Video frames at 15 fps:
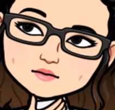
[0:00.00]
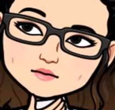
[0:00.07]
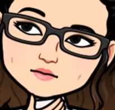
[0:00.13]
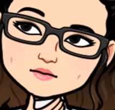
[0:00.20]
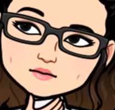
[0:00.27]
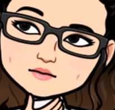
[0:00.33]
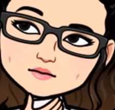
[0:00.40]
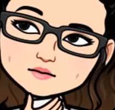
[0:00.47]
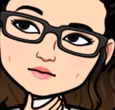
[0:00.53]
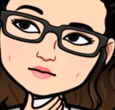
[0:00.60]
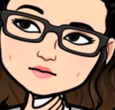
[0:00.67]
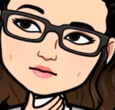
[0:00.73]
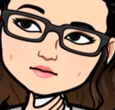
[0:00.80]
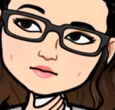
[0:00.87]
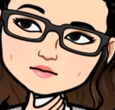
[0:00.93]

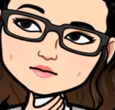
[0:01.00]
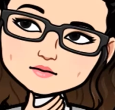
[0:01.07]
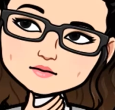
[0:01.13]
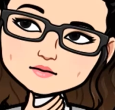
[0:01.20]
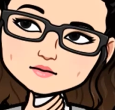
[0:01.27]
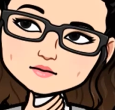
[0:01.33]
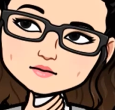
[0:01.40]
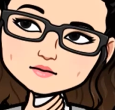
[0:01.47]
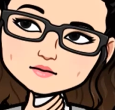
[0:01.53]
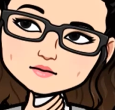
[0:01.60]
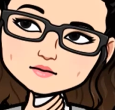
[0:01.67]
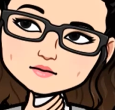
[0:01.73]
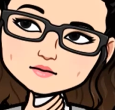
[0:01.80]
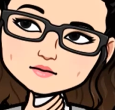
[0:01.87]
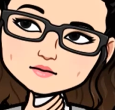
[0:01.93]

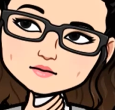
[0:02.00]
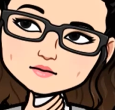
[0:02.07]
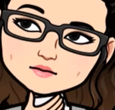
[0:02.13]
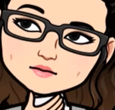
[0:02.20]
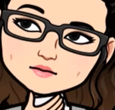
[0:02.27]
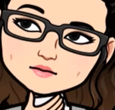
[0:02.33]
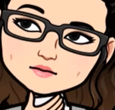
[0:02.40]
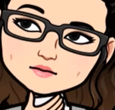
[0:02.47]
Nobody speaks.